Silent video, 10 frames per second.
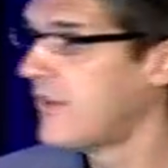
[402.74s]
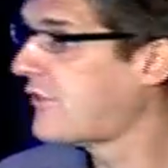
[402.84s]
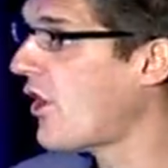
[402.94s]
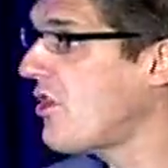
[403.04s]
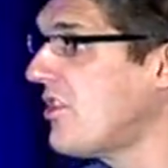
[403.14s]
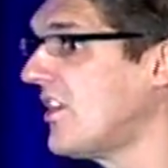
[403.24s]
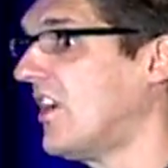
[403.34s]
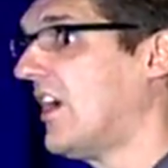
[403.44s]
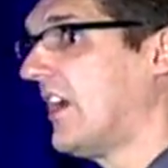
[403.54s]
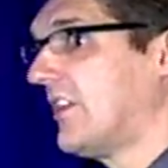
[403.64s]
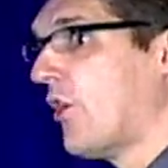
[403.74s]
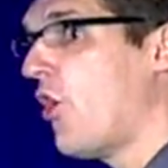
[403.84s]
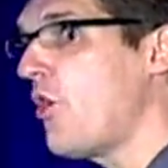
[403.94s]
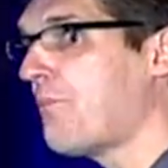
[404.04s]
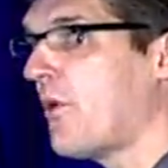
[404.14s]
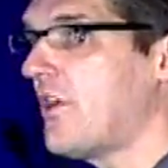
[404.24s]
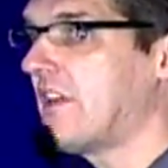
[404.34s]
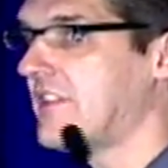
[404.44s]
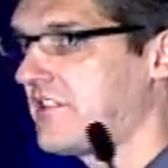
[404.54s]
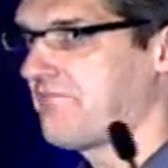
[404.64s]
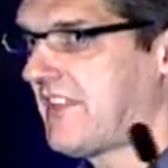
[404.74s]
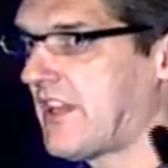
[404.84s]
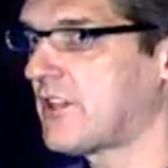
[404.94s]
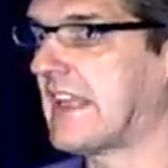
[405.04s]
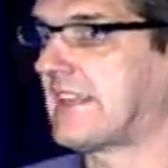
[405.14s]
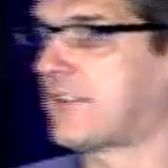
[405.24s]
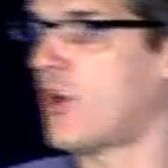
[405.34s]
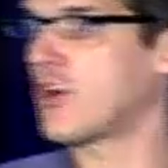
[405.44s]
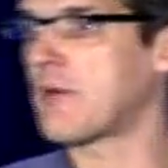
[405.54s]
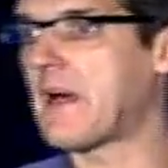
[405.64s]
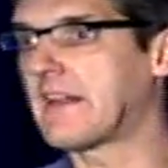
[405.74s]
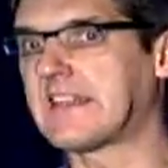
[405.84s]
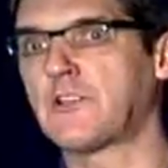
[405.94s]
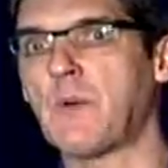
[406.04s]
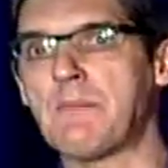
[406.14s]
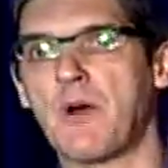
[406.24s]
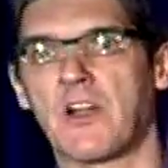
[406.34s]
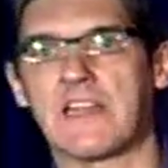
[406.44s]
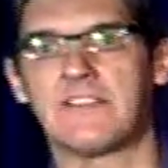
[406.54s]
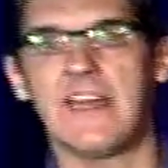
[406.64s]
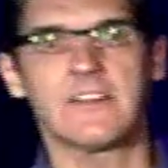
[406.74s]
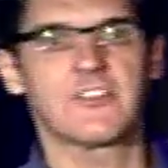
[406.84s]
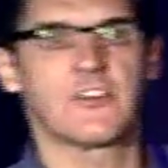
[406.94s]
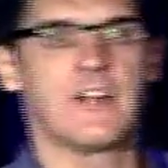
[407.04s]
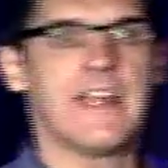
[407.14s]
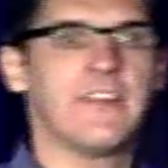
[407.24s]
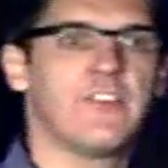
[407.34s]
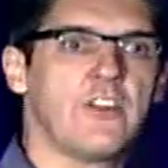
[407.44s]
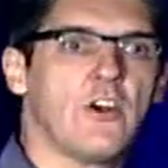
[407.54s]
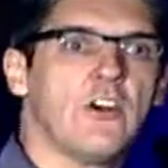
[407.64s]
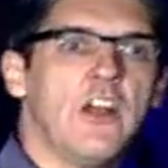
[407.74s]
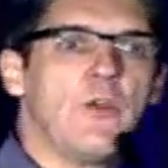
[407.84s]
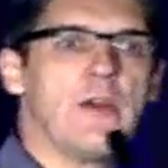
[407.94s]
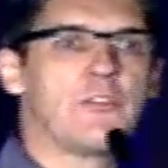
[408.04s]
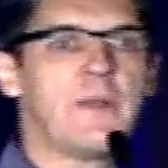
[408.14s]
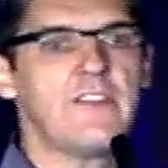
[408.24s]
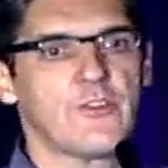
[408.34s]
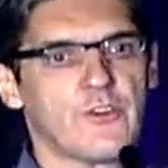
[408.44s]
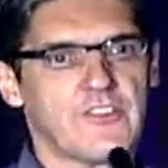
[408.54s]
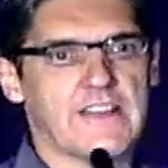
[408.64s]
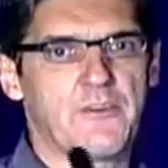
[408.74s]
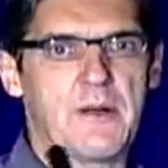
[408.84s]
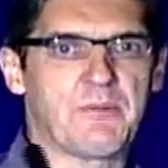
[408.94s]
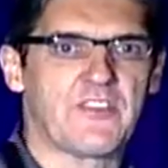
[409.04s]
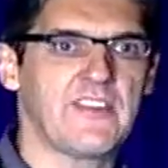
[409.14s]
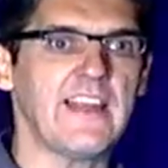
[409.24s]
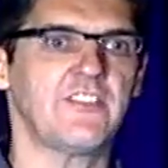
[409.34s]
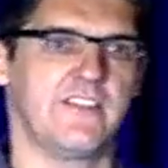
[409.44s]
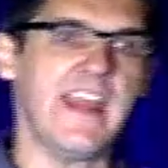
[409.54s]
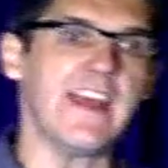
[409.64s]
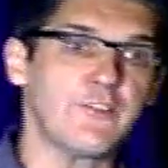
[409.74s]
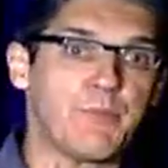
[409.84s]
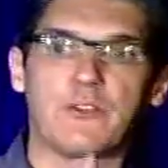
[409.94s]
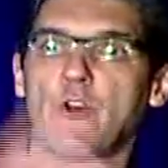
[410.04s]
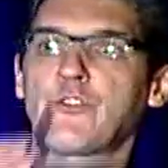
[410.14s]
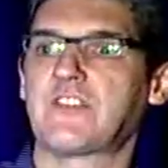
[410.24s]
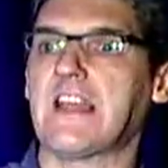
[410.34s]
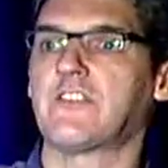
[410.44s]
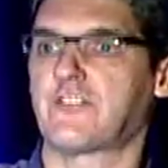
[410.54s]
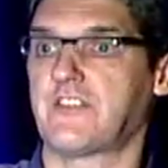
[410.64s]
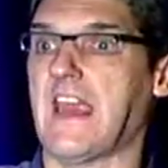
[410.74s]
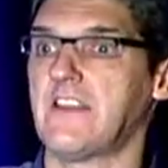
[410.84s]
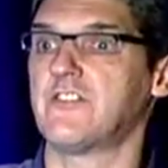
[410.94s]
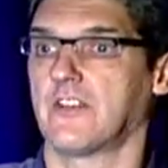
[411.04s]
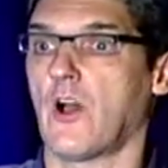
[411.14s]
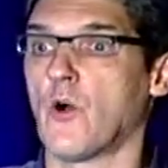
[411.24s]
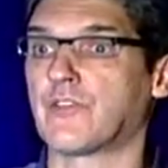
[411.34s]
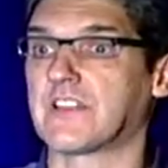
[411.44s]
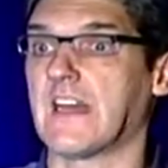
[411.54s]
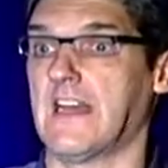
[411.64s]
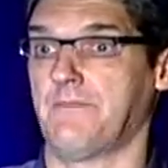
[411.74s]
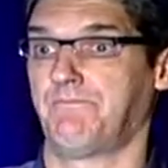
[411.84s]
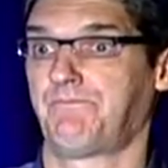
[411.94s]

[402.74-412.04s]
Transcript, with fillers: So the whole point you know, that they talk about in the web architecture is you, know, you have resource and a representation. Yes, but those things change over time.